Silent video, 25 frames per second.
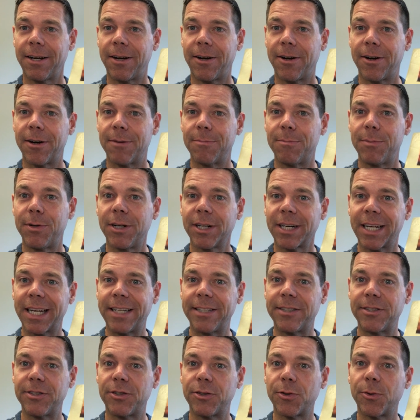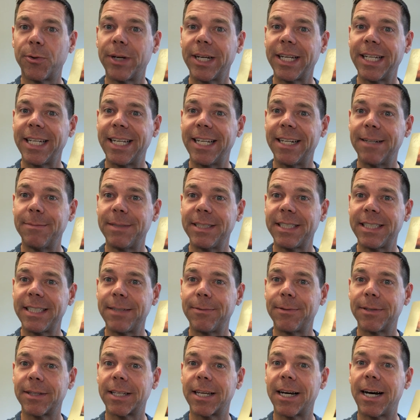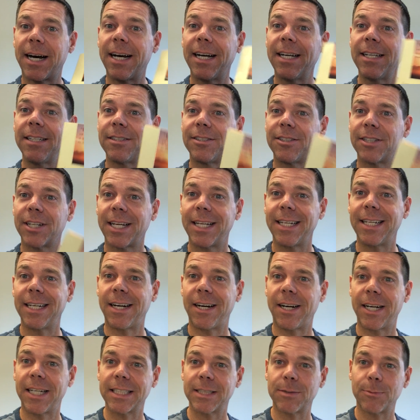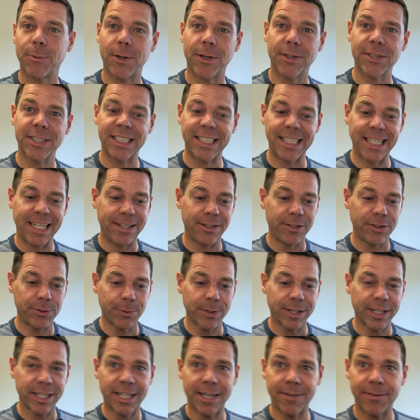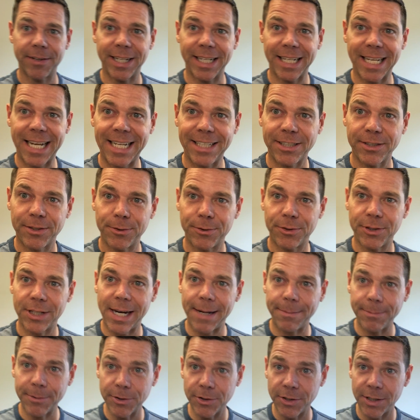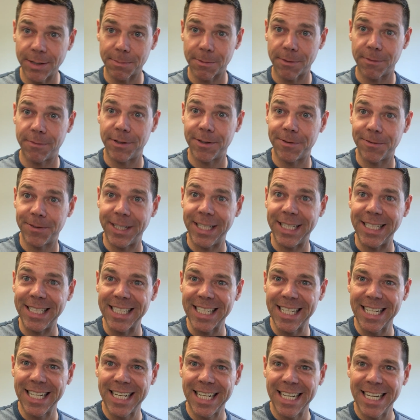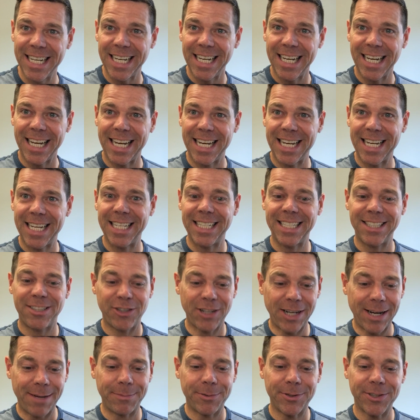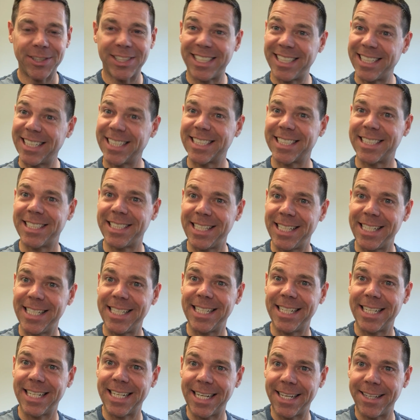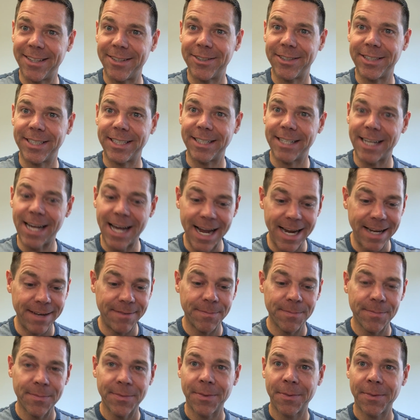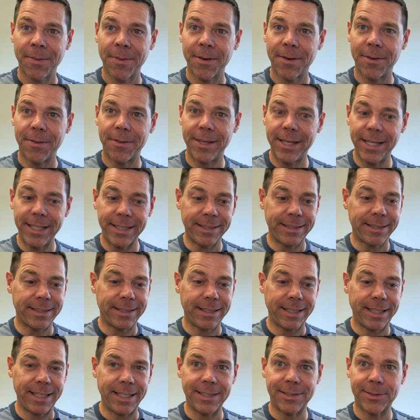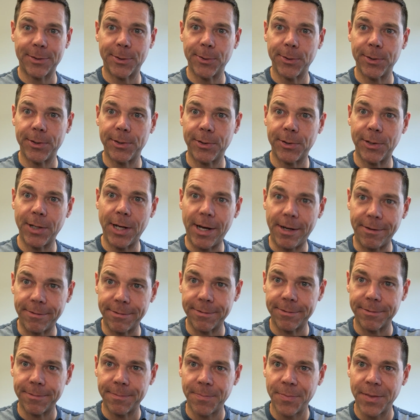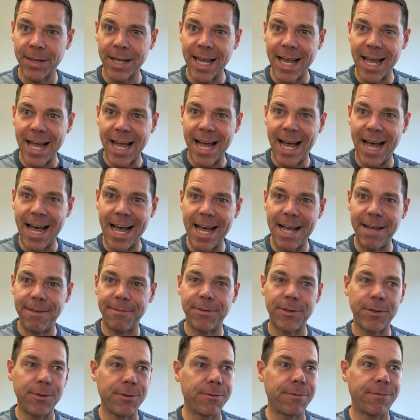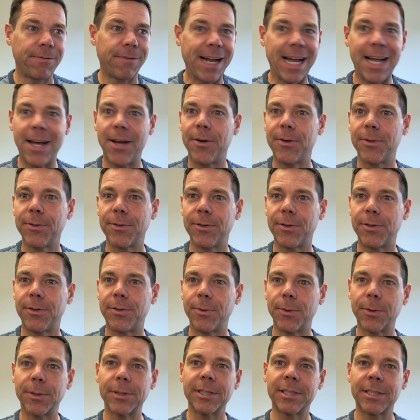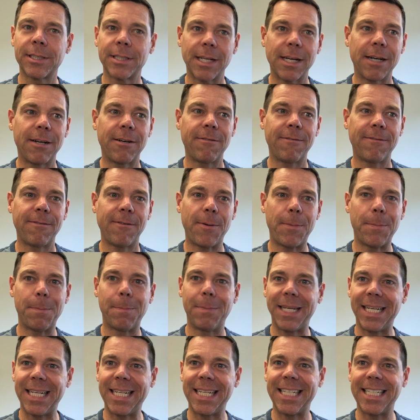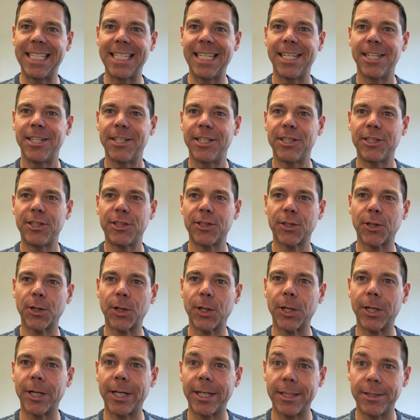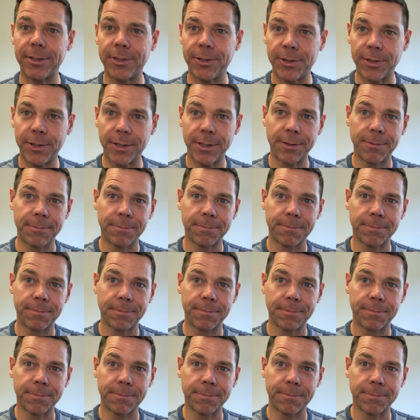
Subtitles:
our book, Enjoying Intimacy with God, J. Oswald Sanders. We're going to cover the last two chapters, chapter 15 and chapter 16 together tonight. This is good stuff. Have you found yourself being discouraged?